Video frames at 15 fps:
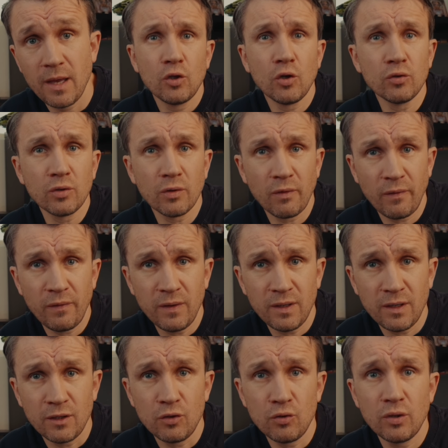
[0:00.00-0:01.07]
Don't
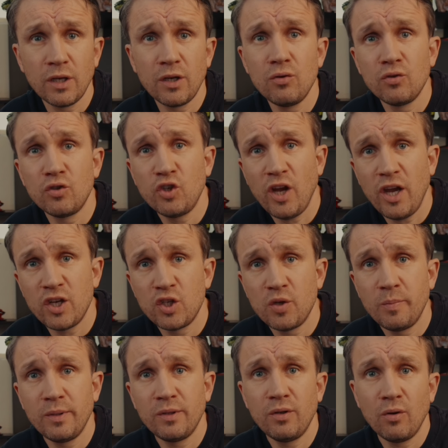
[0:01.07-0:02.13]
overthink it. You can use
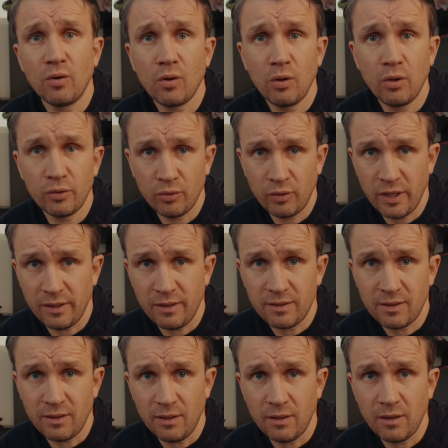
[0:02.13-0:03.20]
ChatGPT or Claude to get
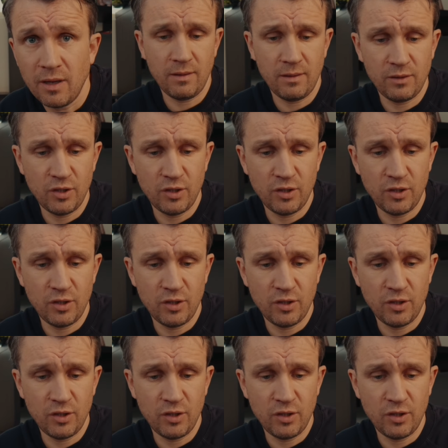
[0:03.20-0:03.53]
unstuck.